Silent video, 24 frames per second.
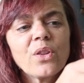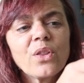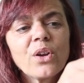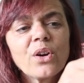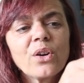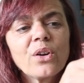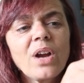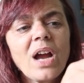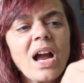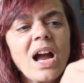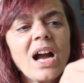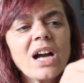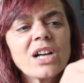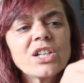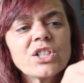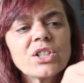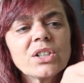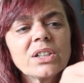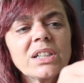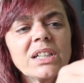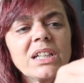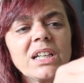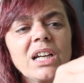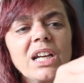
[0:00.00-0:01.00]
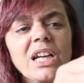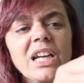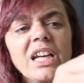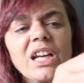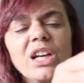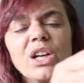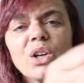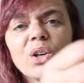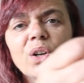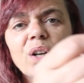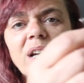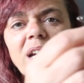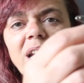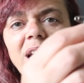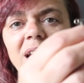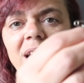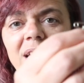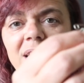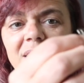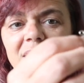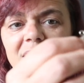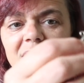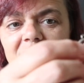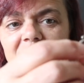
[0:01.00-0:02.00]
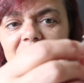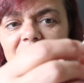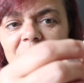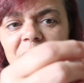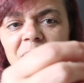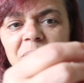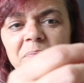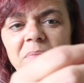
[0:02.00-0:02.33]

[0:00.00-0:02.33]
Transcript: they're actually earrings.